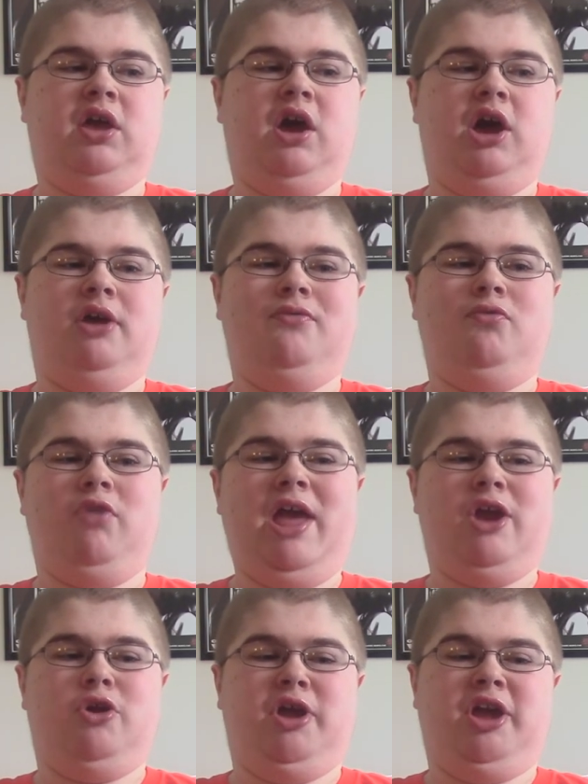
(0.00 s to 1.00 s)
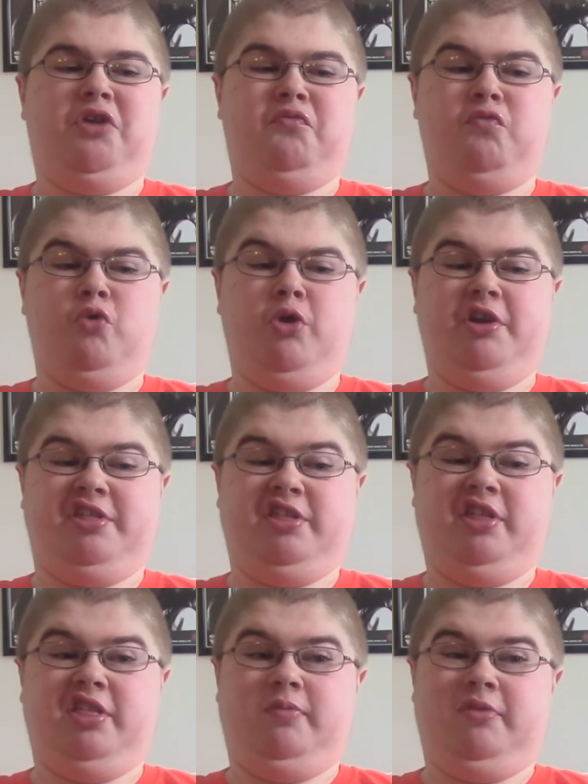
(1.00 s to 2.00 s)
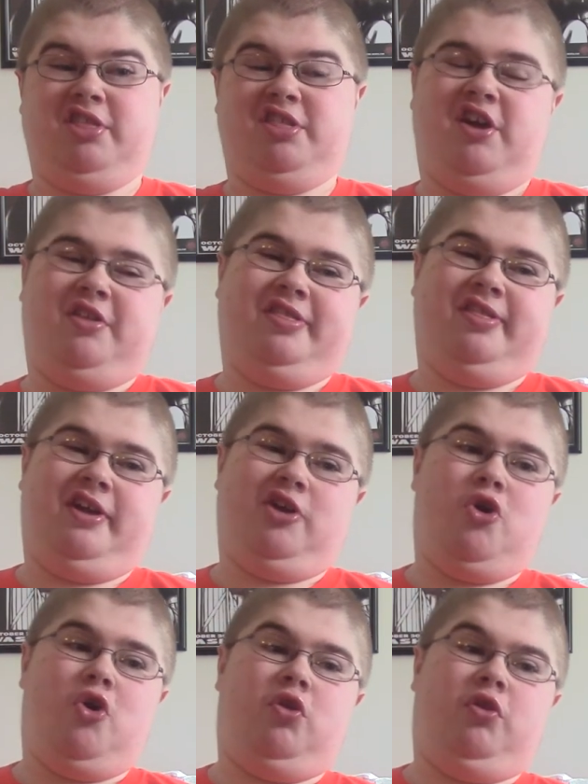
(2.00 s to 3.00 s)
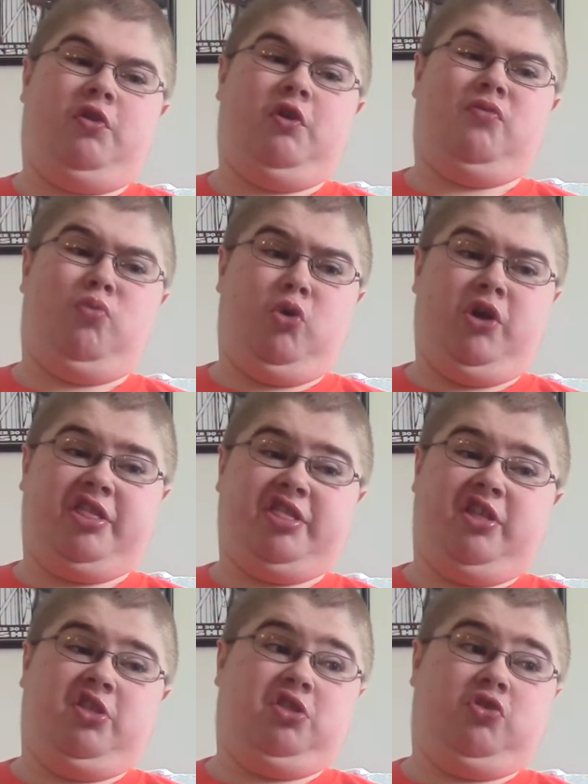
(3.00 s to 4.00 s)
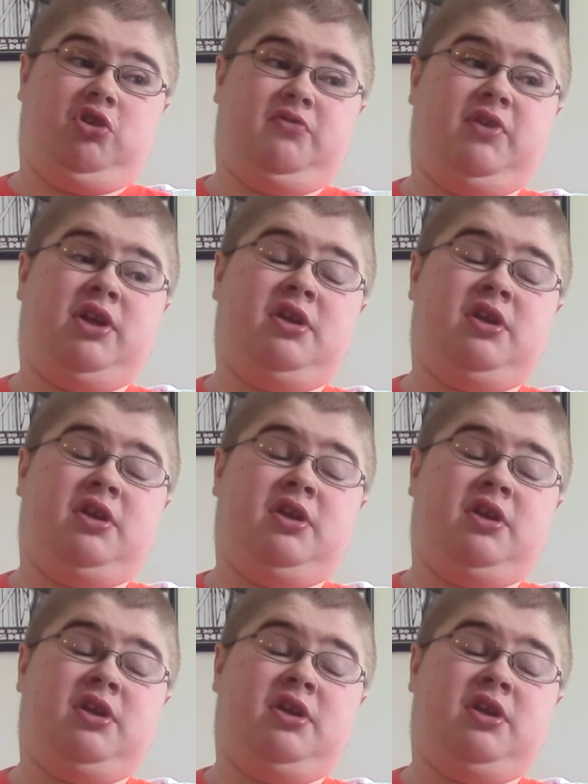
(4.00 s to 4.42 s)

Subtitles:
layering of voices, which sounds like all of their voices sort of